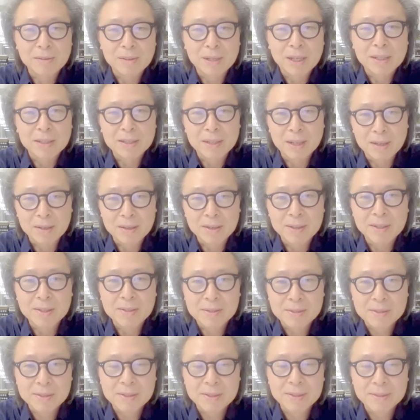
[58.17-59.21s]
Right now,
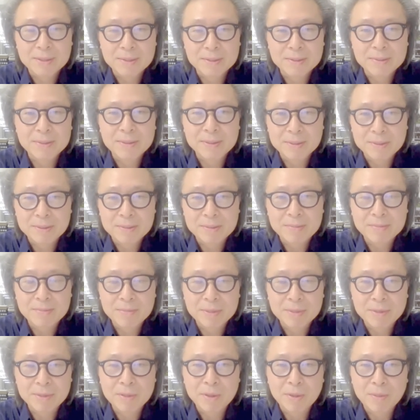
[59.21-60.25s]
it's uh,
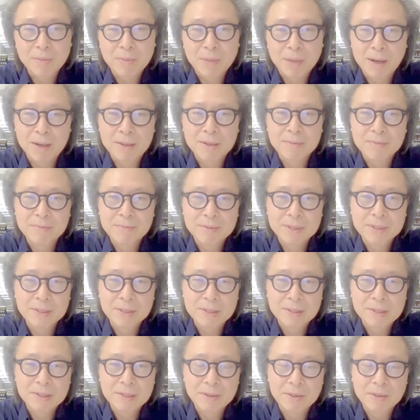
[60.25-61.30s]
you know, part of uh, our